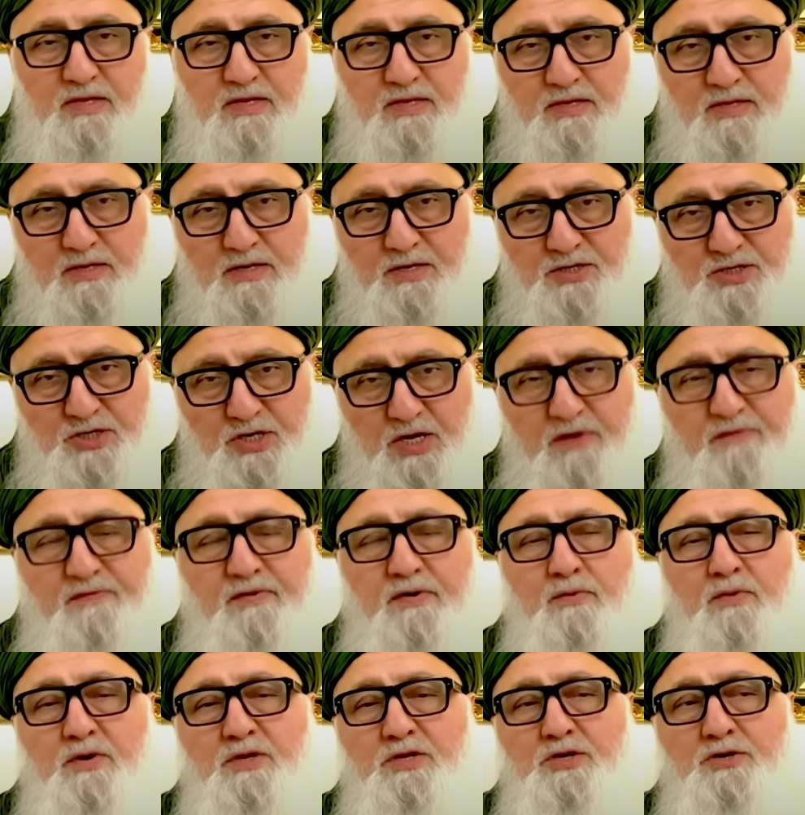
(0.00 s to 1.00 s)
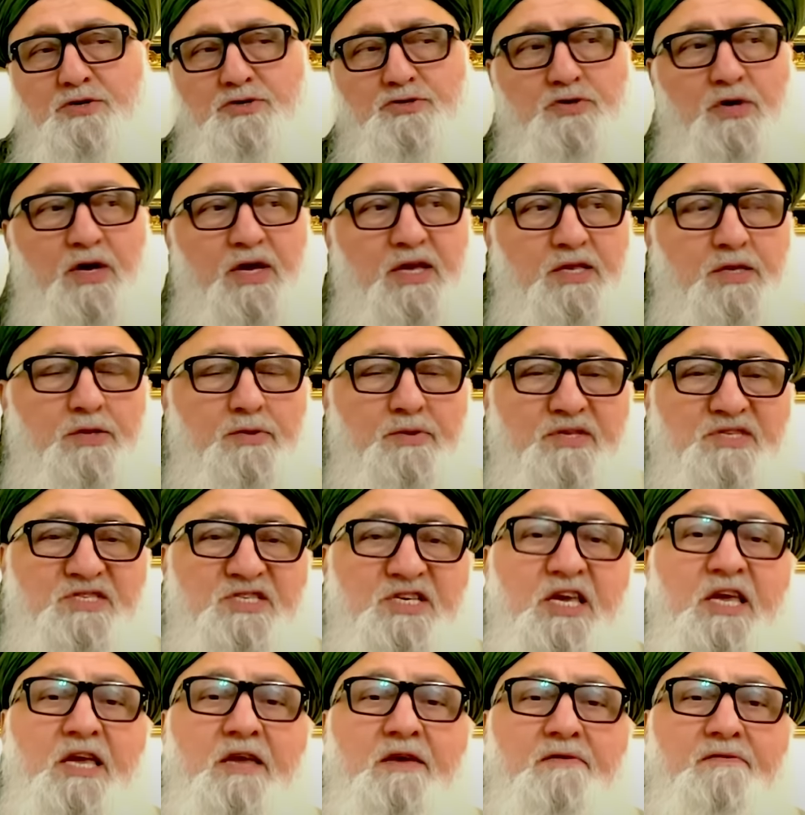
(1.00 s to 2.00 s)
in achieving what you're trying to
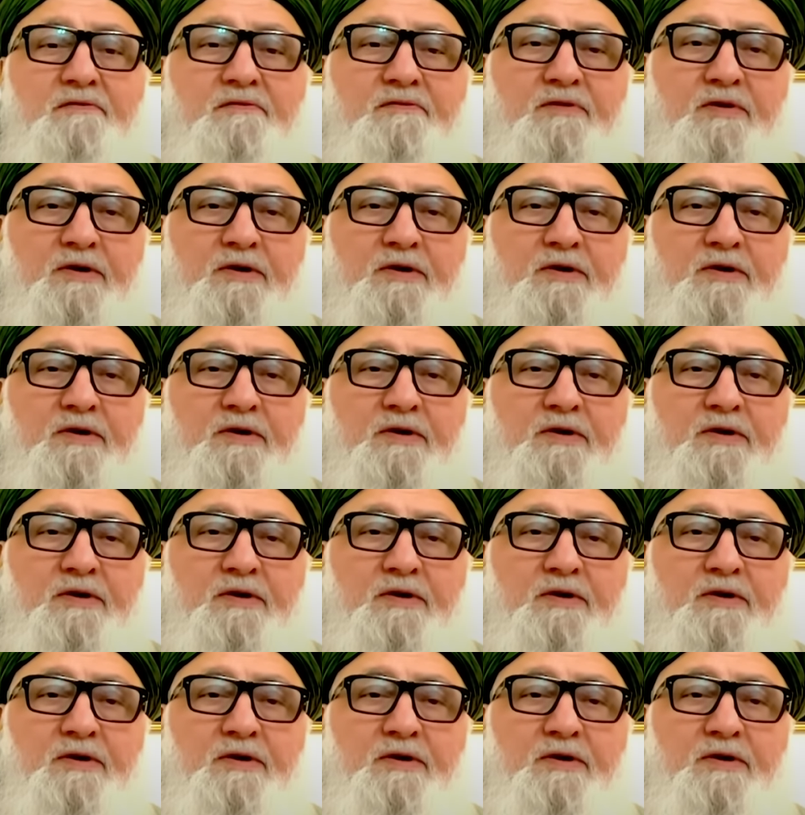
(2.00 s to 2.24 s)
achieve.